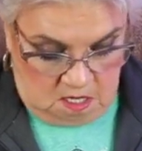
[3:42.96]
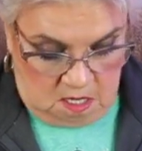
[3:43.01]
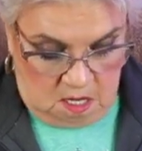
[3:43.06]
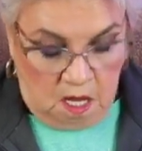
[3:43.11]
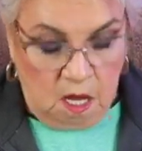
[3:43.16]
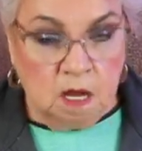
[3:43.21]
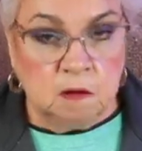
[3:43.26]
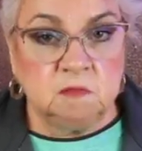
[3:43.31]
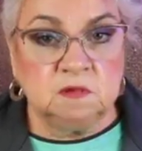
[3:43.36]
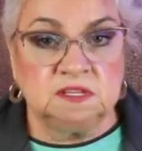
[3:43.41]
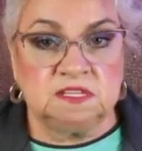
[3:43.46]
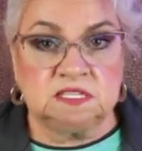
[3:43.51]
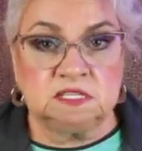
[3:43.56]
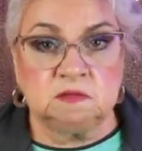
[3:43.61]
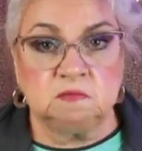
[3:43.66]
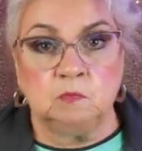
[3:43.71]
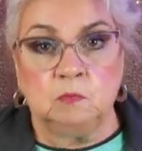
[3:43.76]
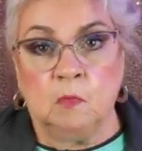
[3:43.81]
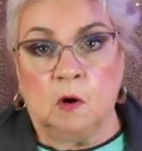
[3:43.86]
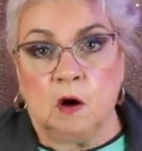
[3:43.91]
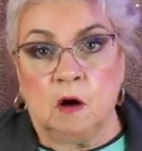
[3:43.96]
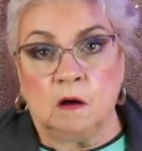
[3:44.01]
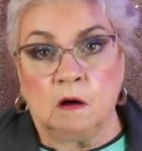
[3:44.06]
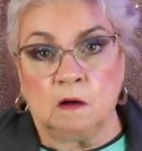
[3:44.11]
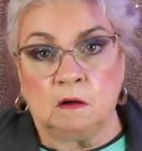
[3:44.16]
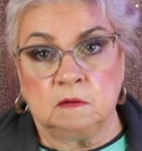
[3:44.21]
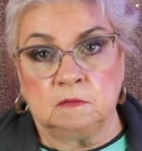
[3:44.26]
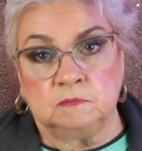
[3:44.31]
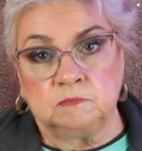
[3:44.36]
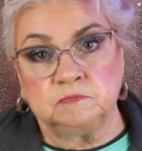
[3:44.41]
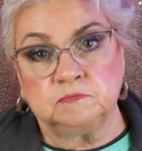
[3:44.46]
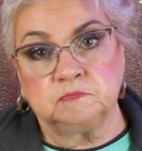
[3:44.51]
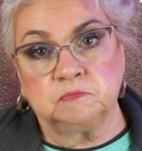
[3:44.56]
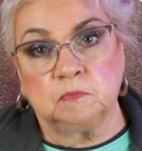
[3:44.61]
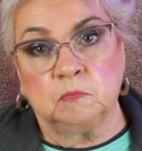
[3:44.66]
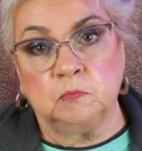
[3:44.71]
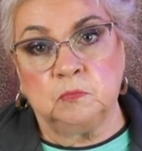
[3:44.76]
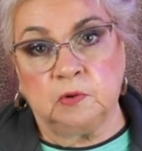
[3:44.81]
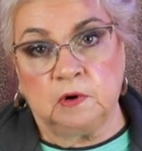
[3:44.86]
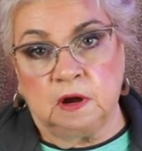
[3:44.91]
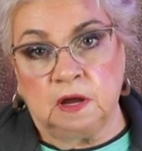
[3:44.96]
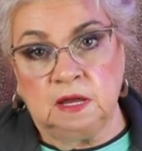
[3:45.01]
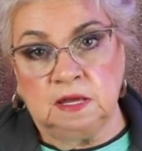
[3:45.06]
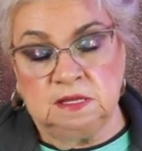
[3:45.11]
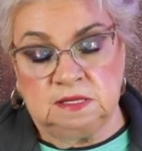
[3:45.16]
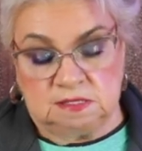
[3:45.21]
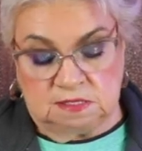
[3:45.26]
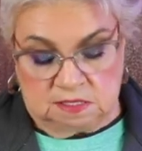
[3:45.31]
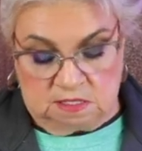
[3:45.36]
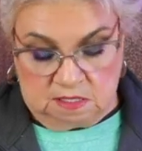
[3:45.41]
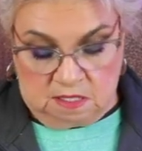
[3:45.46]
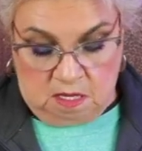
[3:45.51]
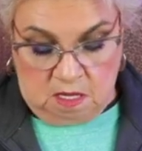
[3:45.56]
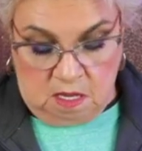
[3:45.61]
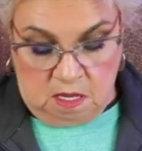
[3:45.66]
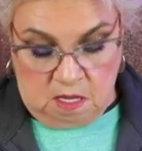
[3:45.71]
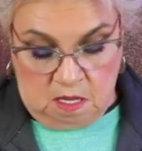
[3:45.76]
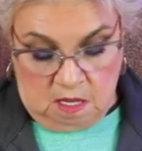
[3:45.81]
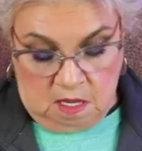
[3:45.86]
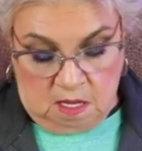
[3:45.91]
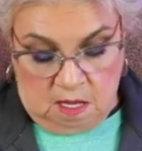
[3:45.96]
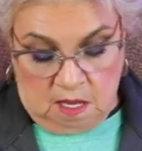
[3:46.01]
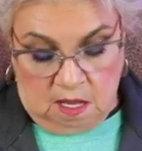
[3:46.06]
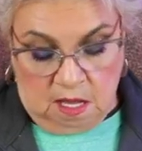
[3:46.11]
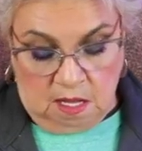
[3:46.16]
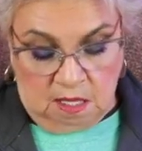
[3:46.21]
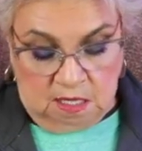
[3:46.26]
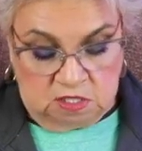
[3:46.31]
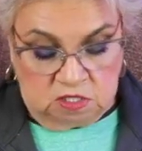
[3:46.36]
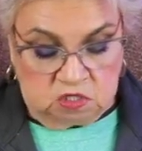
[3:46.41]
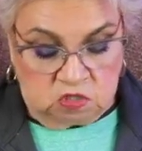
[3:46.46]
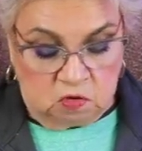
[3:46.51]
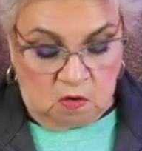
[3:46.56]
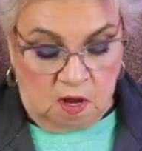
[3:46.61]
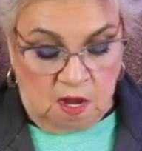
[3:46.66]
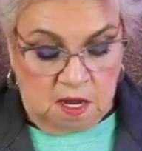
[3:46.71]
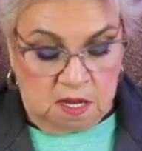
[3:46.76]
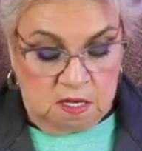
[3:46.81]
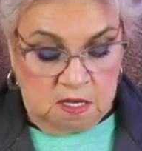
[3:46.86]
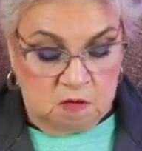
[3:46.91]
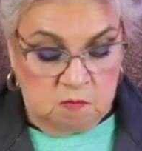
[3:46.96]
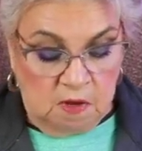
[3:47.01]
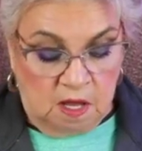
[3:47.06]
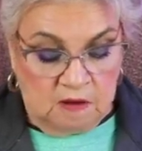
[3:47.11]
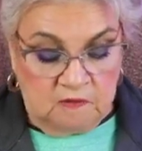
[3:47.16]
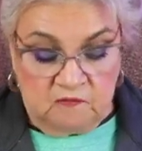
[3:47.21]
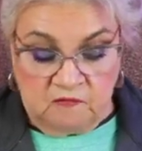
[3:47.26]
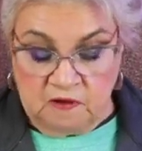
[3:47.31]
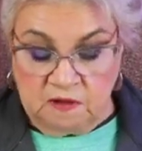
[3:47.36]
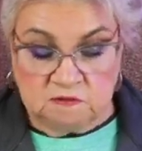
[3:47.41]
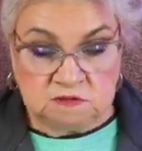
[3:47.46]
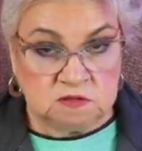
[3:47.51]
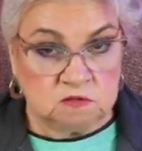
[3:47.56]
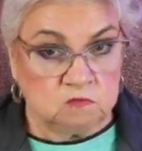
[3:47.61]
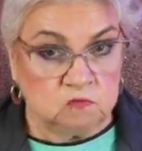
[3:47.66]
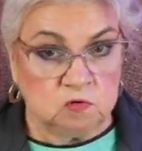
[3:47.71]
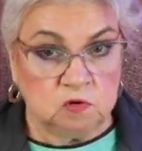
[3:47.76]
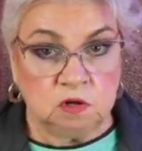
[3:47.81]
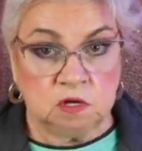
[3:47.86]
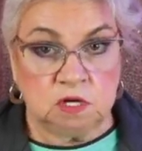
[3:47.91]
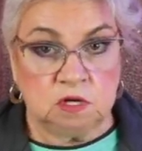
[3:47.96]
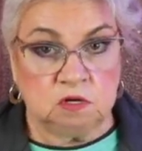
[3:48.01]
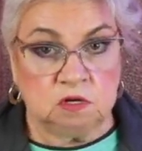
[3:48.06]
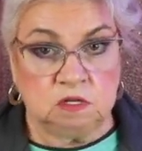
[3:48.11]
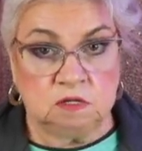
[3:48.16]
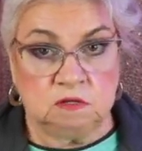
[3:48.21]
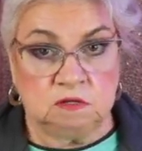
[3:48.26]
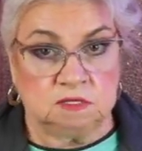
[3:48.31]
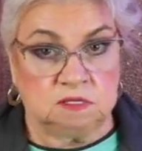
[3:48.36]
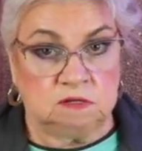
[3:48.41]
um, the small brands. I like trying them. I found some really good